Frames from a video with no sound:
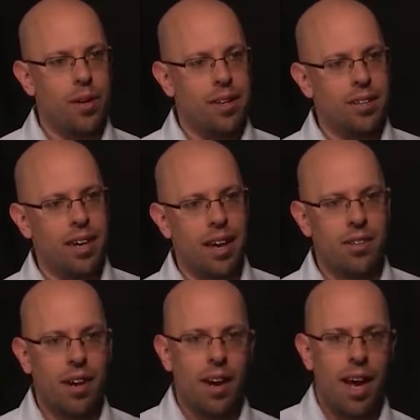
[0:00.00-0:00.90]
And in this
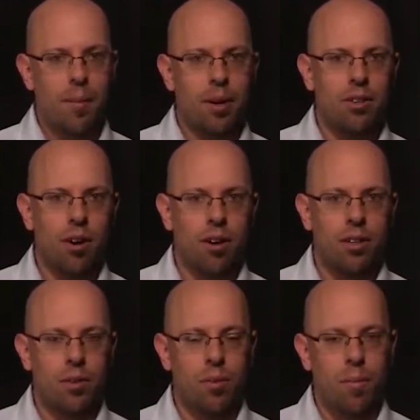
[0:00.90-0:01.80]
case, I'm going to talk
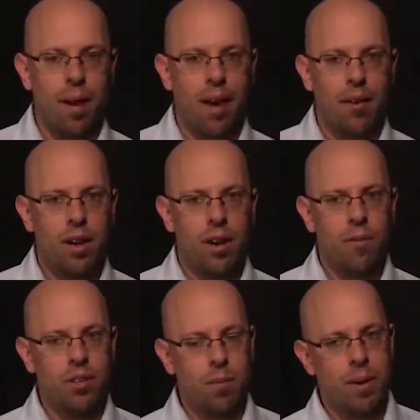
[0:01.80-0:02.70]
to you about a
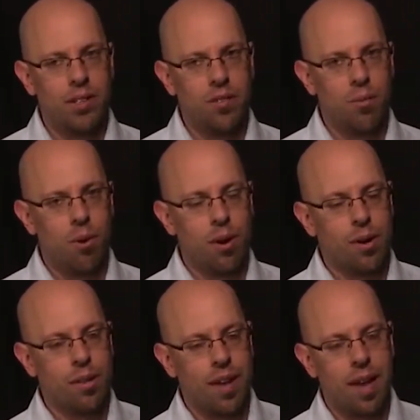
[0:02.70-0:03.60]
recent piece of
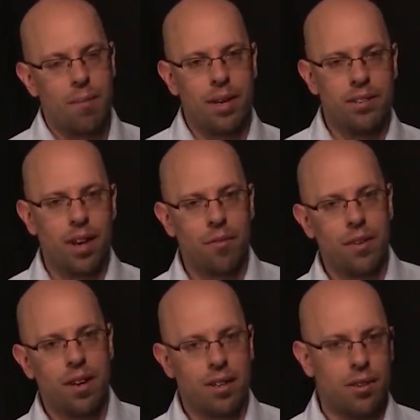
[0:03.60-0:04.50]
work that myself
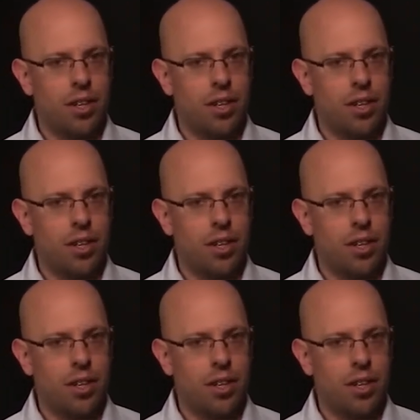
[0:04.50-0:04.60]
and Dr.